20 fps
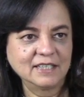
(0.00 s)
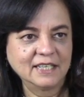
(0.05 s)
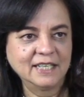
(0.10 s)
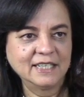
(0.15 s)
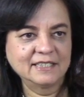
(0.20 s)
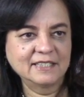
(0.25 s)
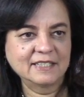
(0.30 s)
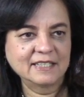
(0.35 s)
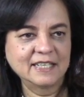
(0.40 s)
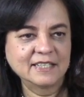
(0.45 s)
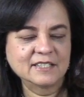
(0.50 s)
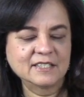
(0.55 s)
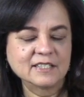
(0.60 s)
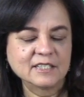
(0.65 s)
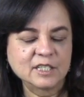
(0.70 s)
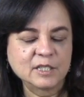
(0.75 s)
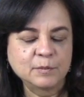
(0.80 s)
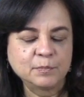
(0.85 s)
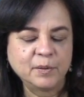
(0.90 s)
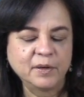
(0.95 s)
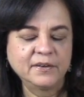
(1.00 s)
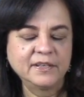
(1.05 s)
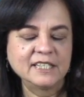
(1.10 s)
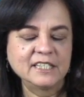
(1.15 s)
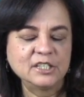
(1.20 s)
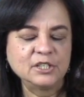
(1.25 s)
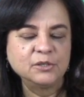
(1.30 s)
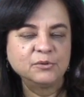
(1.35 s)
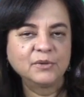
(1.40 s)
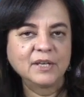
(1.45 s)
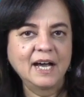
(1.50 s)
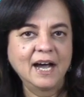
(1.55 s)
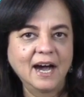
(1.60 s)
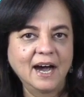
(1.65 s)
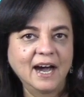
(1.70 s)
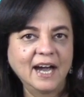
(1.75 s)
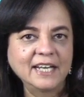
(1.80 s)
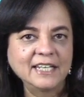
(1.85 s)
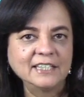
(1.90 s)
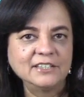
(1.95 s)
It's, it's the spirit you, the
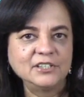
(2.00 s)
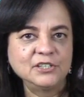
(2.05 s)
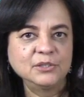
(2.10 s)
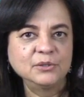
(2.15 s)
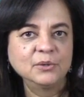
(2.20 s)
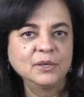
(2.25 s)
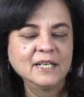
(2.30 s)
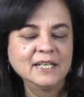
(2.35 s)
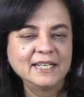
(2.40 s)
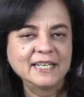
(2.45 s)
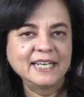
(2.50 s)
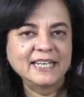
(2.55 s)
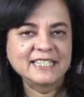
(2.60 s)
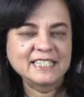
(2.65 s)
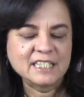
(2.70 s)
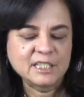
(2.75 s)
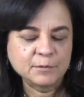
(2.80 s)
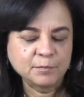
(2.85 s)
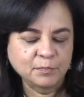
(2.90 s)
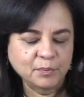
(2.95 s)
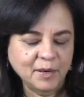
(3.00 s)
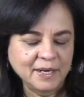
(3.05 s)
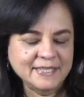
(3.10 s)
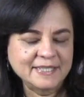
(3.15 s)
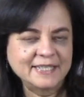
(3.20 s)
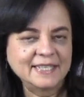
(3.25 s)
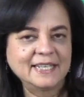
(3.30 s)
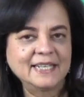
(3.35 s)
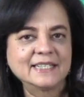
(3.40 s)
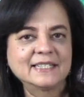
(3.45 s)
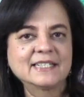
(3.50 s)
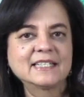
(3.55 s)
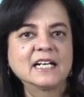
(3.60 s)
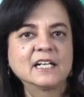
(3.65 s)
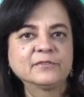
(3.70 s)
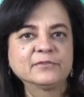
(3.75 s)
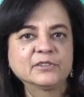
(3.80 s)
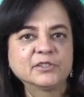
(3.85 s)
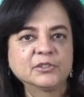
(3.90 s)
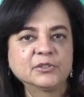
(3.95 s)
higher you, expressing
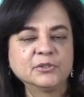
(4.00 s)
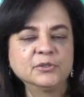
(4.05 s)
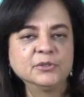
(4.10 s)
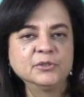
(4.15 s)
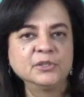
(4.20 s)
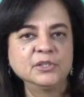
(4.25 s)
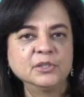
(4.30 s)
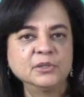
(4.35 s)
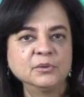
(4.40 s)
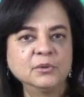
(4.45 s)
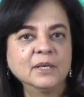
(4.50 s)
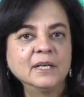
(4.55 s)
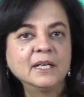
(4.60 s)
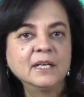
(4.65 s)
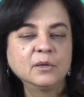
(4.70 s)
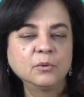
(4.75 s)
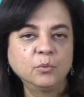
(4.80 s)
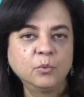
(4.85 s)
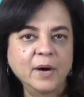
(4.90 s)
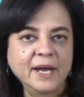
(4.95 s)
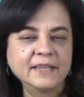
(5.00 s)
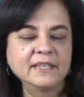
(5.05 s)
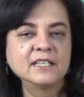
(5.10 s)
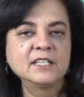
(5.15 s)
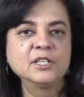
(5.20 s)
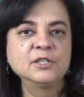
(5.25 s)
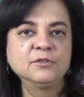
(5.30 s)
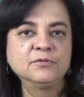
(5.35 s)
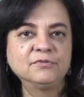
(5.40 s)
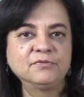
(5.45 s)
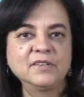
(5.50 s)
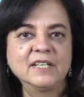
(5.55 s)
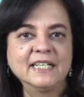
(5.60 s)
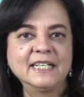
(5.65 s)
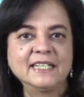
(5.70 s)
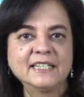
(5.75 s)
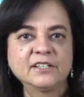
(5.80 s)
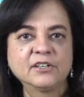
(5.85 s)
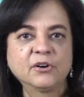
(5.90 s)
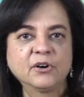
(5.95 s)
itself through you, whether you
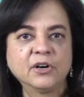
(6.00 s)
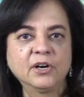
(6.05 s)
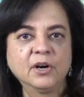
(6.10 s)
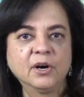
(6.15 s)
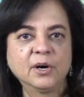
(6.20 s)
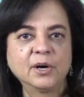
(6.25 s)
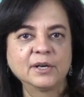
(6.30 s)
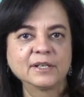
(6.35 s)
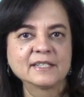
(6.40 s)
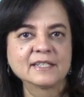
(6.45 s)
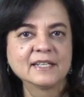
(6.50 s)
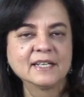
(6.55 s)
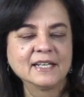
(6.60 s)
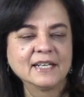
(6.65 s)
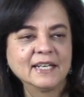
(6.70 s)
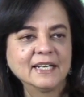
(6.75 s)
feel it or not.